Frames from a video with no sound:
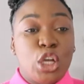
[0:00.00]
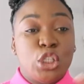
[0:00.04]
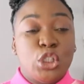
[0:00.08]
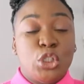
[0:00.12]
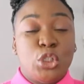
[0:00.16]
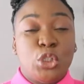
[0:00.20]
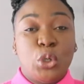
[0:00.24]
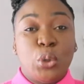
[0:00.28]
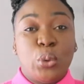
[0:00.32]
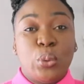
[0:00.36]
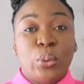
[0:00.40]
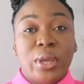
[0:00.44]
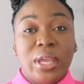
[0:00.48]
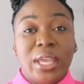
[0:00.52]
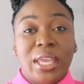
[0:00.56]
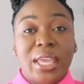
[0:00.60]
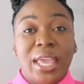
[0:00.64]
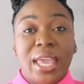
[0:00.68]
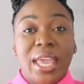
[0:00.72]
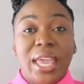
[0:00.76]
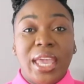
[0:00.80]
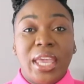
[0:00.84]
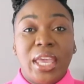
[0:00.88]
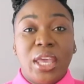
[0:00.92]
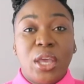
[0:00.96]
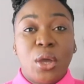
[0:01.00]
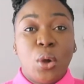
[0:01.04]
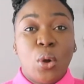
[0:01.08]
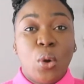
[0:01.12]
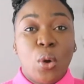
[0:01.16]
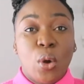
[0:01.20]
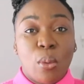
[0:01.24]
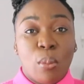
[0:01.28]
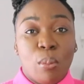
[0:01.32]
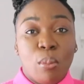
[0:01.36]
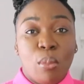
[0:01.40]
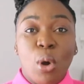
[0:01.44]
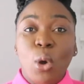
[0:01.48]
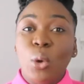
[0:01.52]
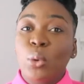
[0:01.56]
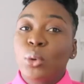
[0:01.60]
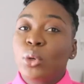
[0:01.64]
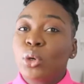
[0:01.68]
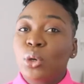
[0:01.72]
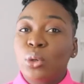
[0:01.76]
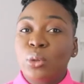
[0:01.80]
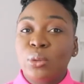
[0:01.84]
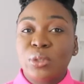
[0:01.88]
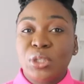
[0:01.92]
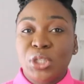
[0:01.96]
doing a
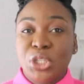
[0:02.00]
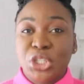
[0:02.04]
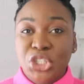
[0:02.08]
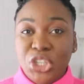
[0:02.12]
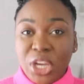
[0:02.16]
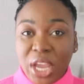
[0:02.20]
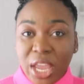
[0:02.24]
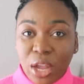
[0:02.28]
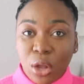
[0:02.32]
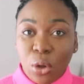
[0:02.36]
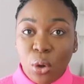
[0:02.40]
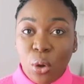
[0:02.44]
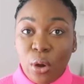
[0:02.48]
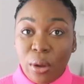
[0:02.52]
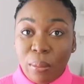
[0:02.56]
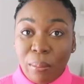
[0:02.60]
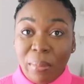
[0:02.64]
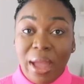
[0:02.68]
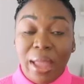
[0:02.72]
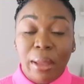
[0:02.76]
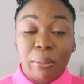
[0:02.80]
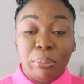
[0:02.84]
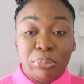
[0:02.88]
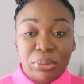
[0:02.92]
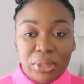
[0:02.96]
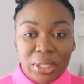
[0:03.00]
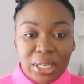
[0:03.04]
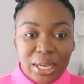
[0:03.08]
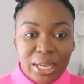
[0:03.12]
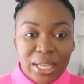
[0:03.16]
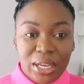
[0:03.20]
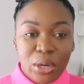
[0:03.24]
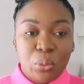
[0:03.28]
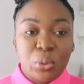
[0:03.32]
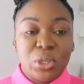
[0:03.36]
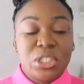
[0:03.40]
hormonal check on my blood,